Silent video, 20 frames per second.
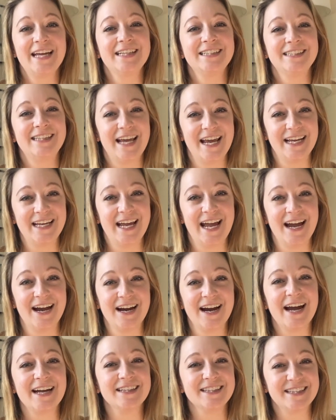Take care
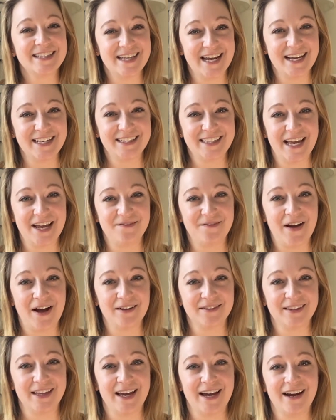and stay safe
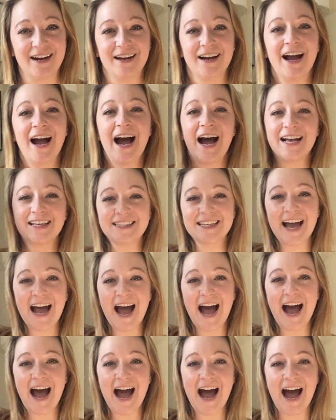out there.
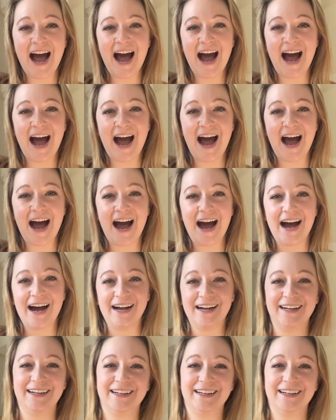Huzzah!